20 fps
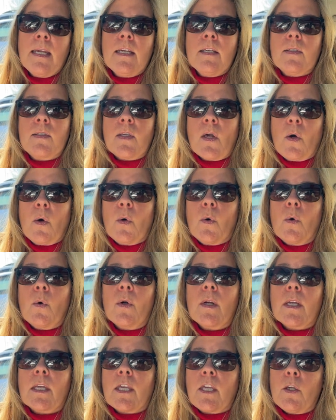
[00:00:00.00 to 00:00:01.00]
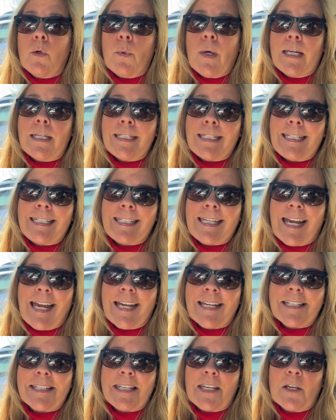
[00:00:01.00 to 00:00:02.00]
So Q1
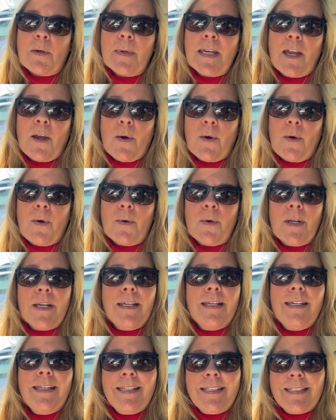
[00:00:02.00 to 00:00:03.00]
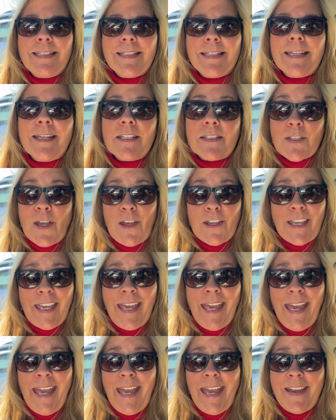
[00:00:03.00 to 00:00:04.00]
detox, here we go. Salt
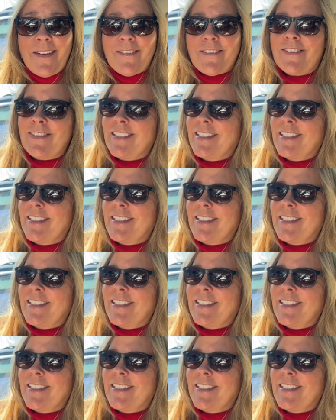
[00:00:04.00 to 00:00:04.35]
cave.